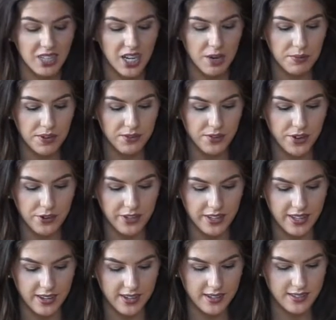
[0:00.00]
I'm gonna ruin
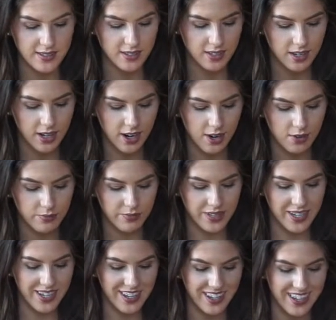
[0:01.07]
this, you know?
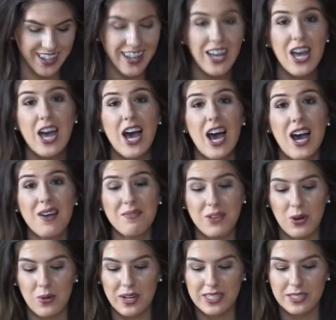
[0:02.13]
I'm
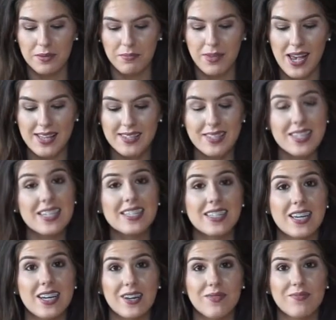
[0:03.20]
going to mess this
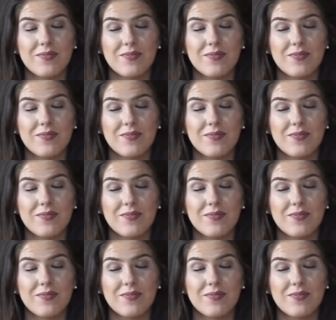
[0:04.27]
up.